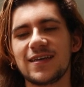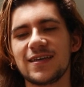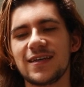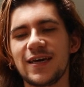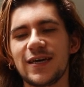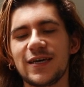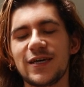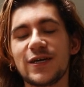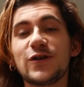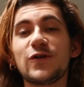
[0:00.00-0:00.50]

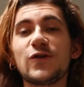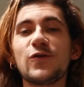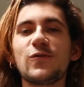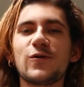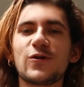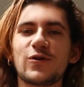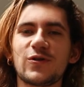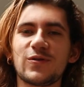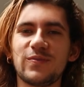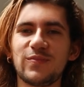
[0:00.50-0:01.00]
knew
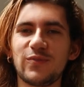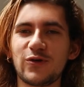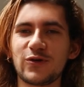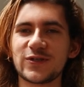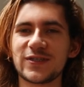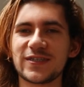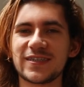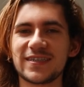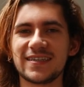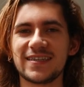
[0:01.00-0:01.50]
her in
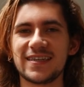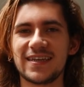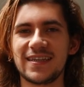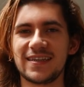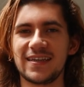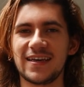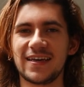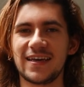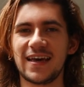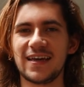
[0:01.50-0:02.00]
person
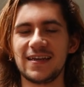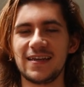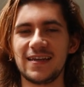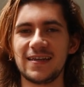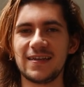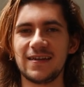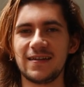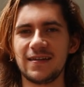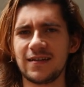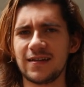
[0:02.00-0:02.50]
and they had a
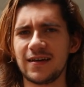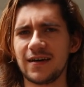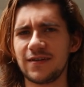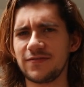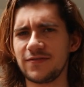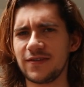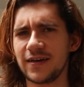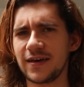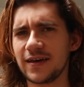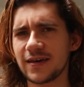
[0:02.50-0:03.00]
little
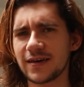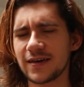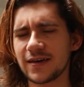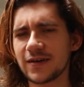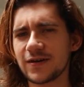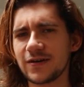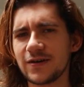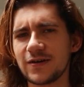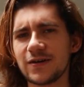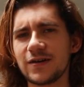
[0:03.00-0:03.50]
affair
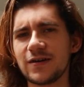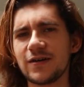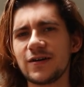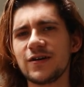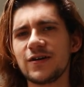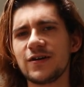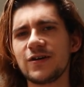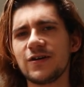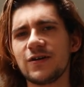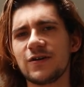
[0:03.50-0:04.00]

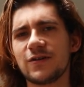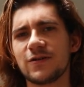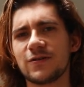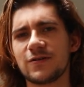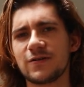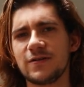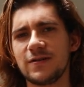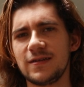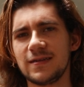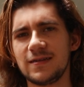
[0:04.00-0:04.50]

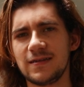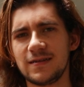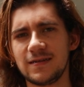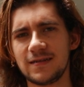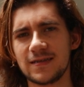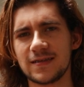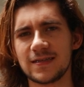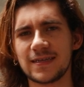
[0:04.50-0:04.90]
or a little